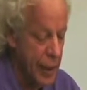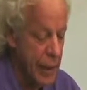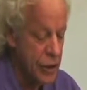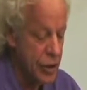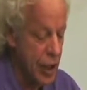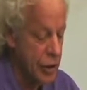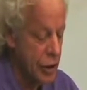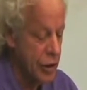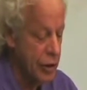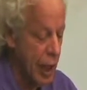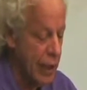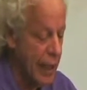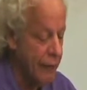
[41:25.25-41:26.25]
such as
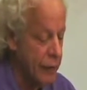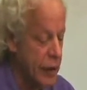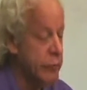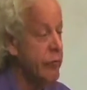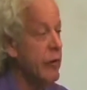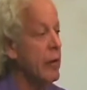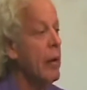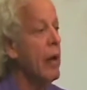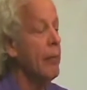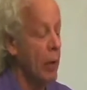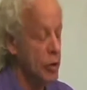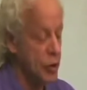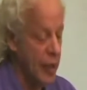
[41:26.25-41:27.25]
not having to reveal
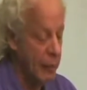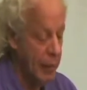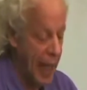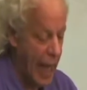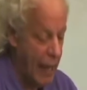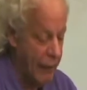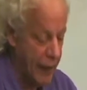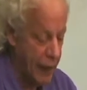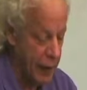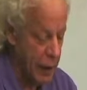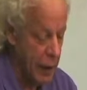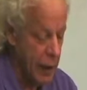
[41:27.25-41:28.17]
much of their behavior.